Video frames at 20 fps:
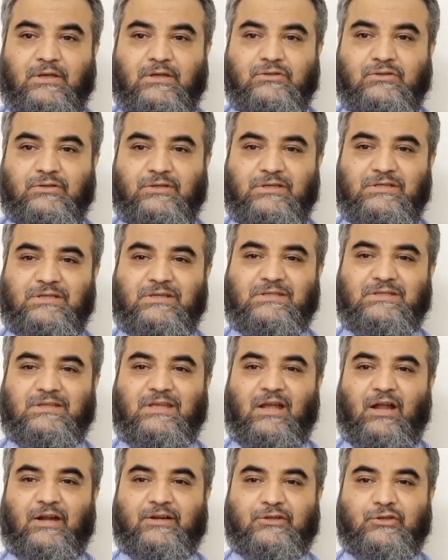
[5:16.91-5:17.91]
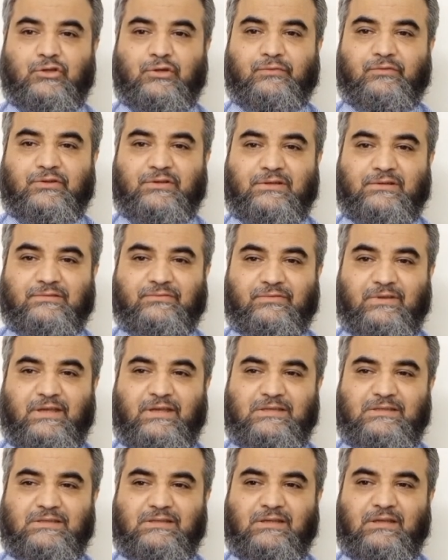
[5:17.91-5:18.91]
So this is arteriovenous
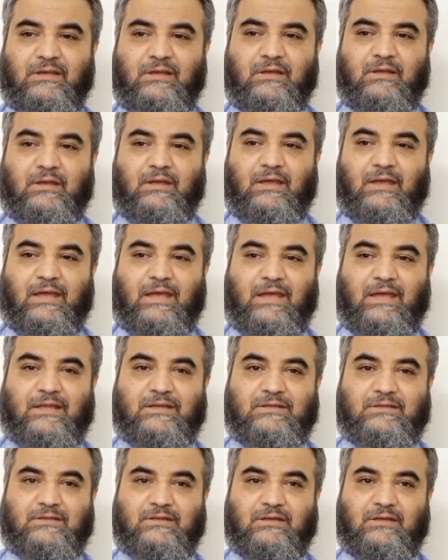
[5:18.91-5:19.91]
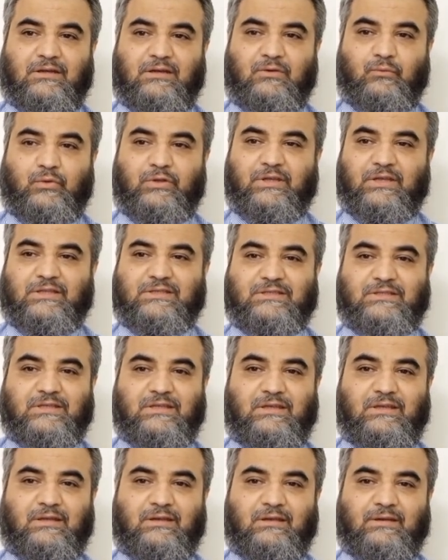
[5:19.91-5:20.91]
phase, and we can
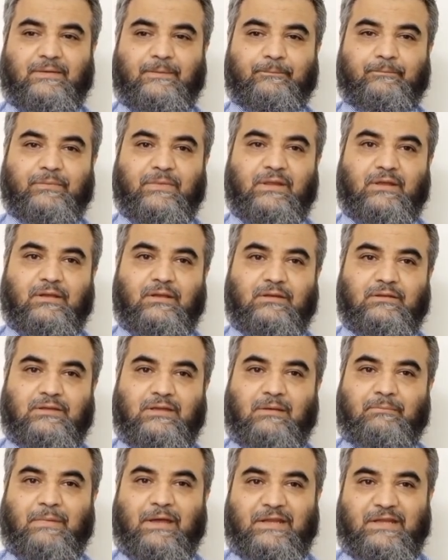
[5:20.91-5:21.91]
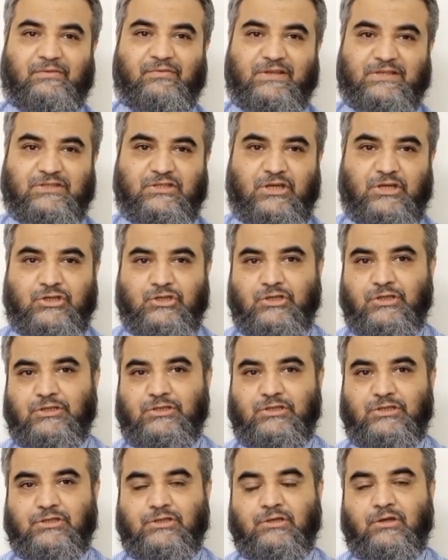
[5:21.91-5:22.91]
see the
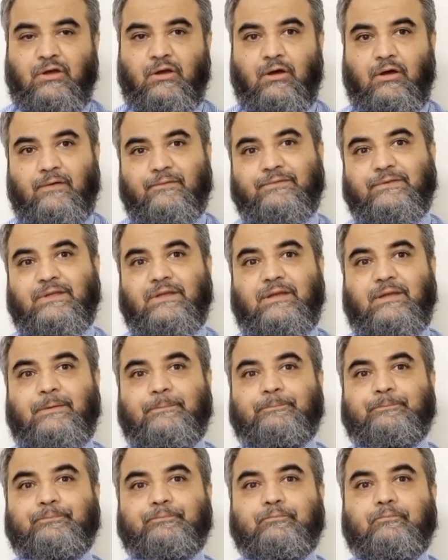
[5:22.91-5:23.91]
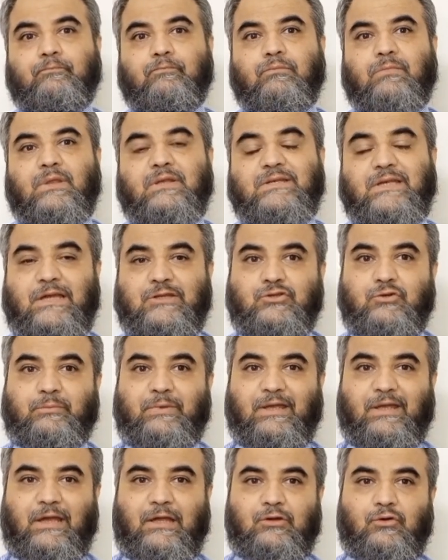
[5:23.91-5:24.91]
manifestations of the
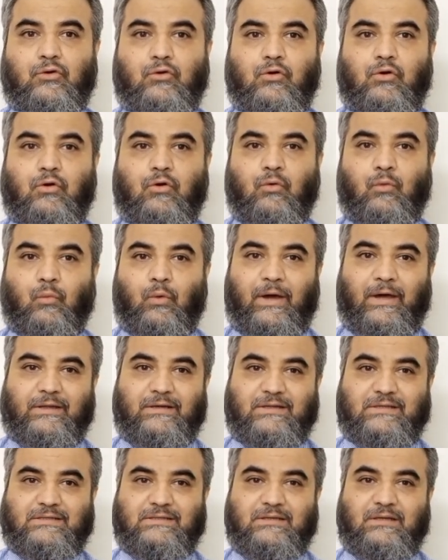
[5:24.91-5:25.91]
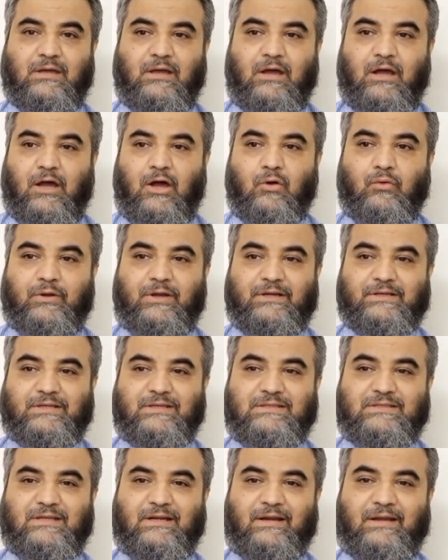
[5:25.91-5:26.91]
cytomegalovirus, how it
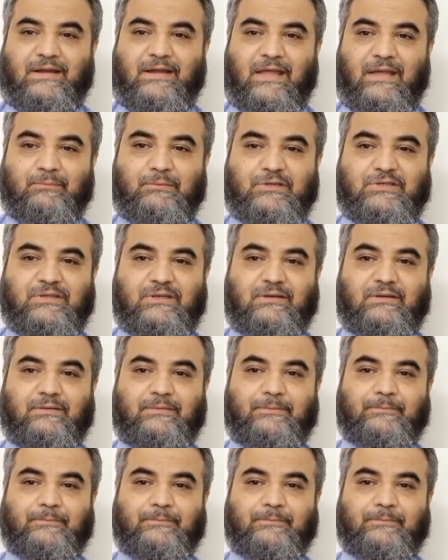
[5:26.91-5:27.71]
is damaging.